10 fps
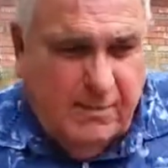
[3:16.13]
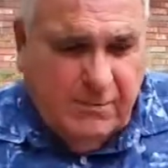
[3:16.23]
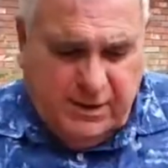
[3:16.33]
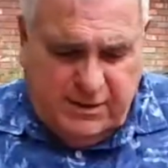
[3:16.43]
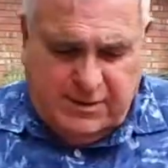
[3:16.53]

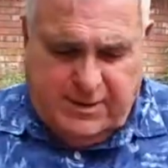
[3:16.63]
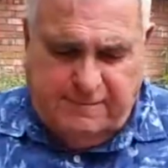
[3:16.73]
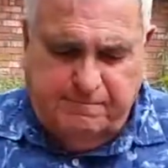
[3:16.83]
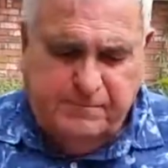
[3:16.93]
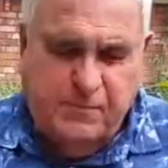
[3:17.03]
But
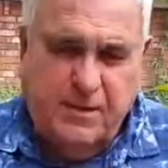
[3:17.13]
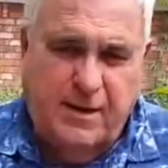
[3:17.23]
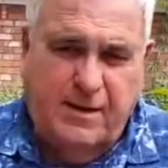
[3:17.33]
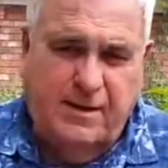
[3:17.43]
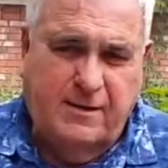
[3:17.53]

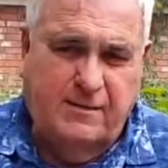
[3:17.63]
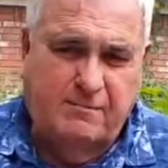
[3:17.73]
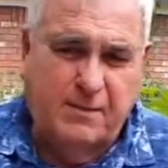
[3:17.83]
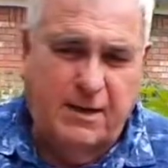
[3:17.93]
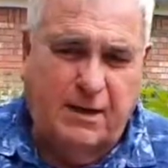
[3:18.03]

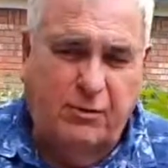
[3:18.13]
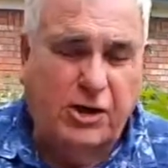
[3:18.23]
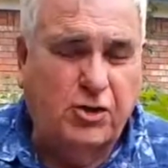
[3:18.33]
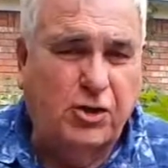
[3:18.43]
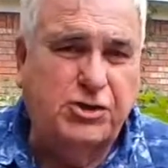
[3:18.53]
I would
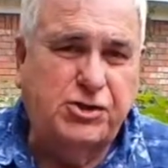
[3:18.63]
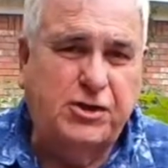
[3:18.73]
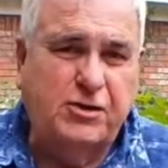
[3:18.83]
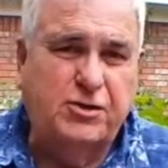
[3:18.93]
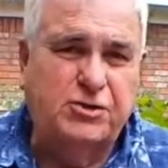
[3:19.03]
encourage you
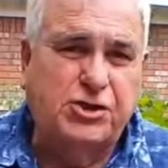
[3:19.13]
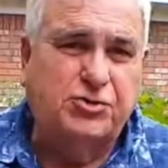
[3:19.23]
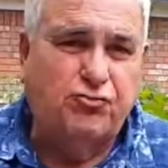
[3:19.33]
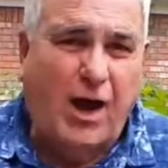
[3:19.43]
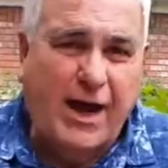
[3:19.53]
to learn to
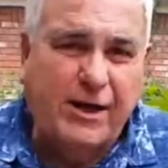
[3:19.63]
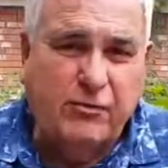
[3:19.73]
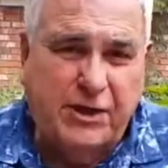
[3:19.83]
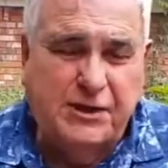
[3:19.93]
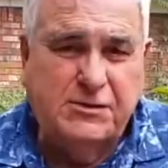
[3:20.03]
dry
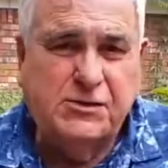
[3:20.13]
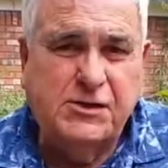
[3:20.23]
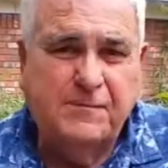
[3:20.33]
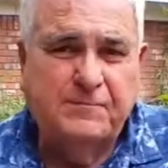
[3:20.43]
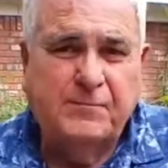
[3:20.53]
greens
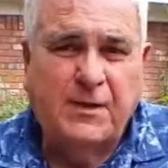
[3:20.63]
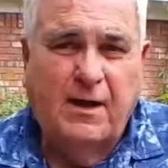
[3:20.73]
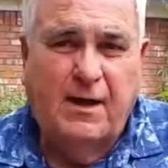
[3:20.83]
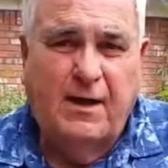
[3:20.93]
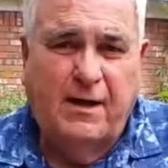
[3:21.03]

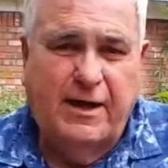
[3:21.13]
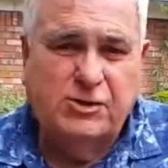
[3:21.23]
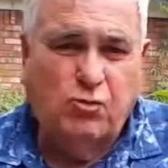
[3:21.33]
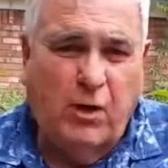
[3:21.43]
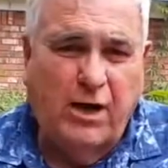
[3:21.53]

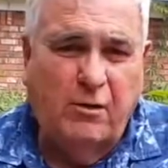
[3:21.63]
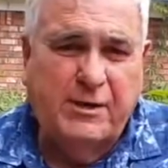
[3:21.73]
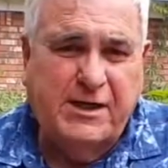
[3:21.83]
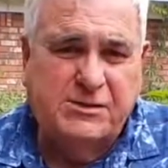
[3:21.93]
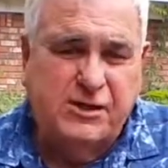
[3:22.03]
as well,
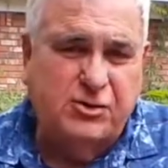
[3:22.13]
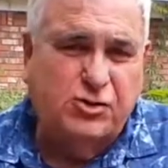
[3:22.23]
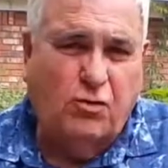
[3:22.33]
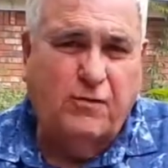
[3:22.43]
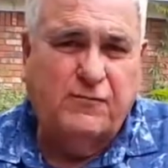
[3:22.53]
because they'll
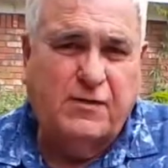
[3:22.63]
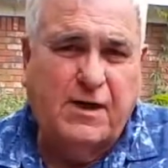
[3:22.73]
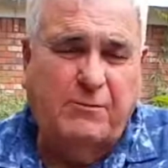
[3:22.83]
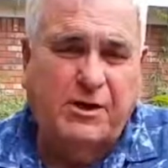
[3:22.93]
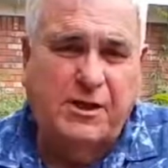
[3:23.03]
store for a
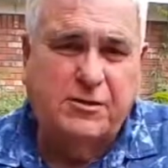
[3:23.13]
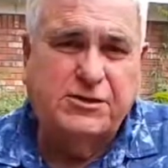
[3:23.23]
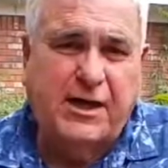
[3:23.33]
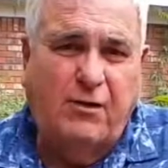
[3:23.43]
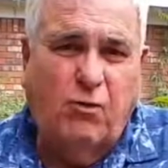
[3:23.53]
couple of
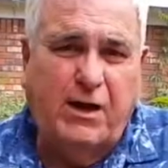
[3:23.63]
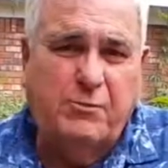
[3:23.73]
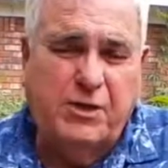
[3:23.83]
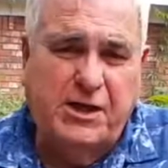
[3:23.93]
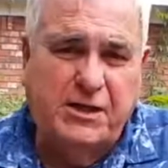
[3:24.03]
years that way
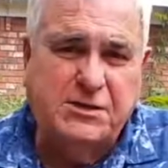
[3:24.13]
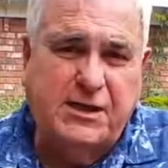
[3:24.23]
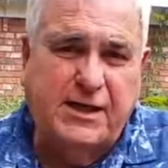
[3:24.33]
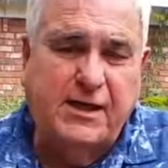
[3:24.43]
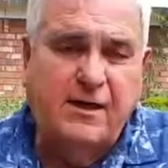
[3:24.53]
pretty
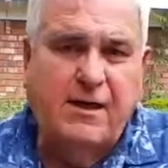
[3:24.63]
easily.